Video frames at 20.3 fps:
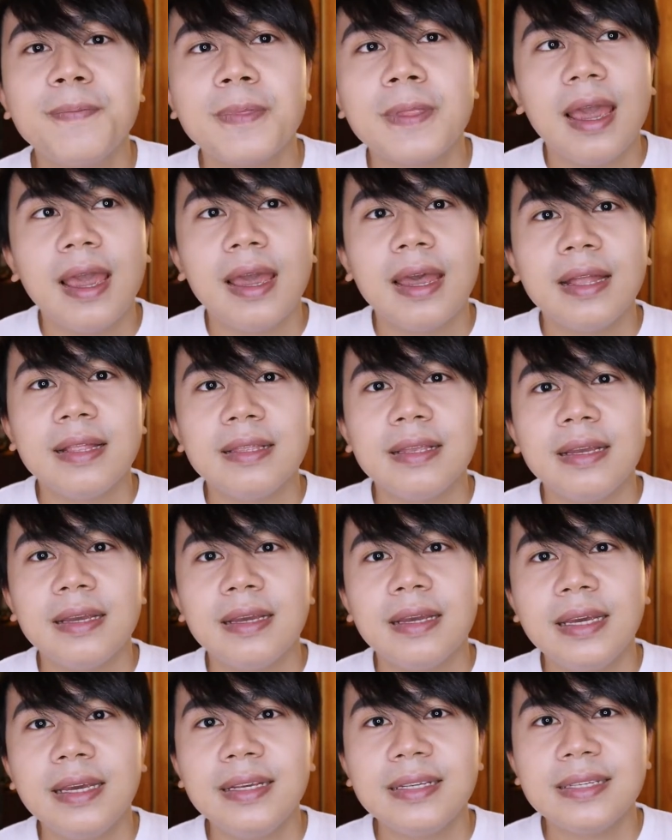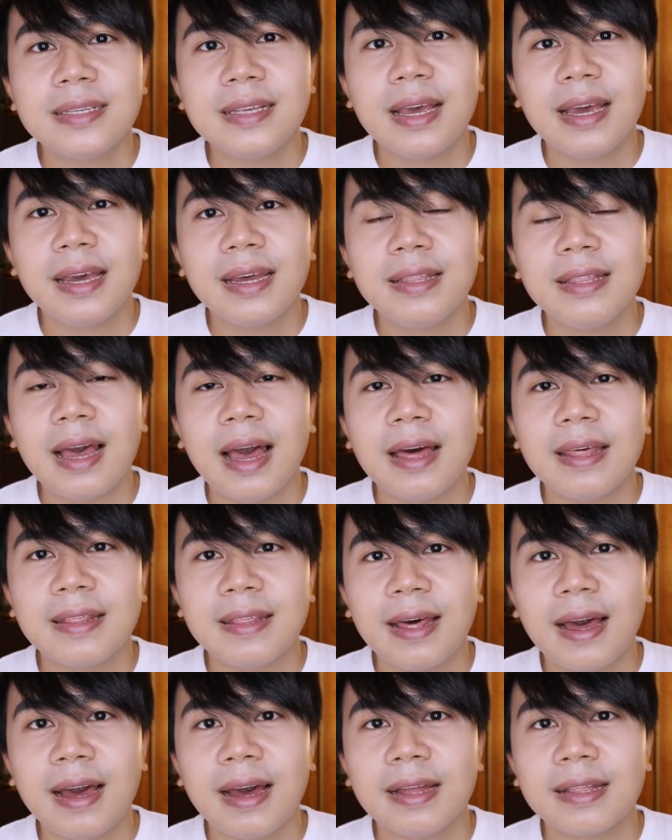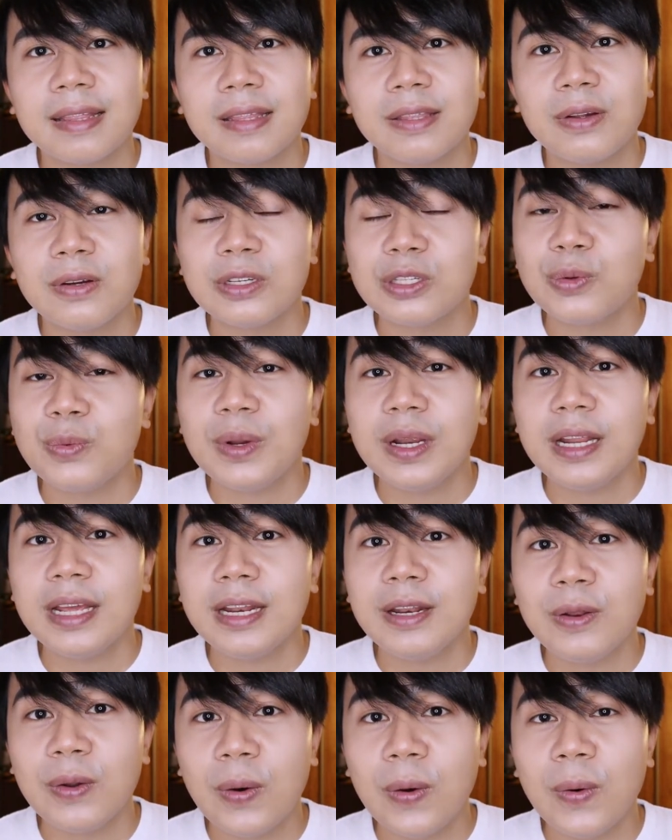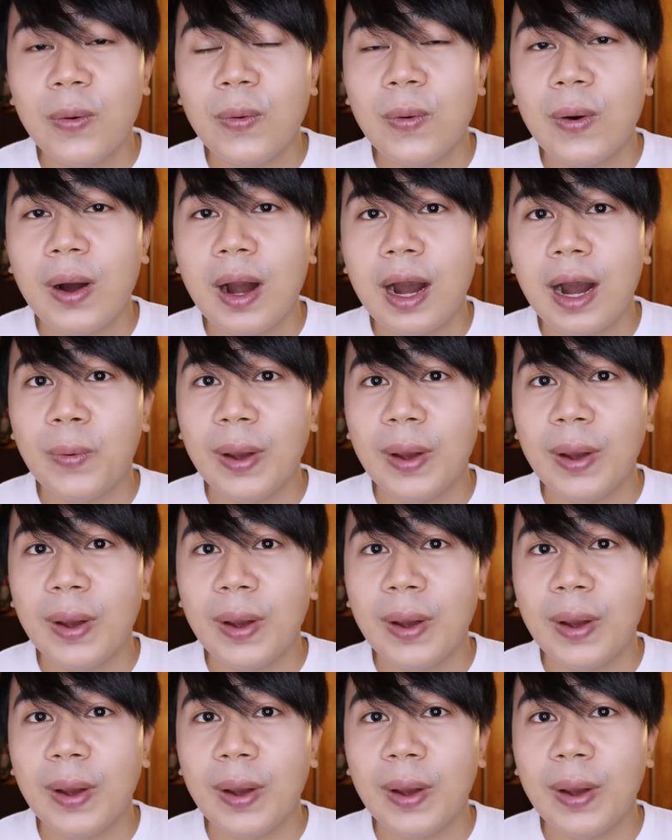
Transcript: and he said that there's really no